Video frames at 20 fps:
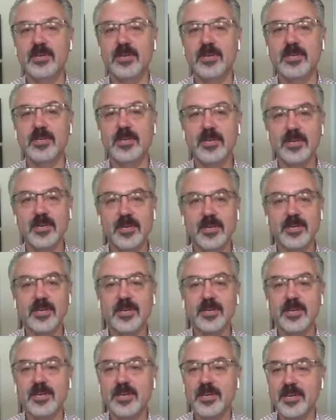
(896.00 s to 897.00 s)

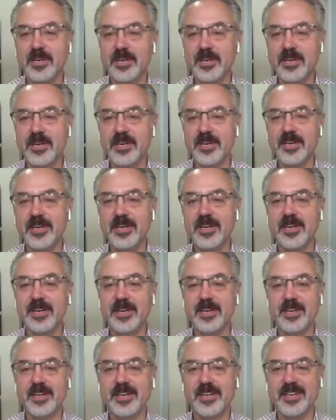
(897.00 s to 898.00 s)

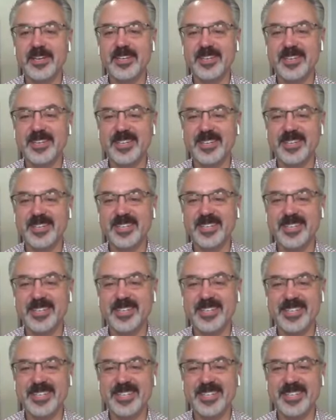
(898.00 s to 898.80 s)
[no speech]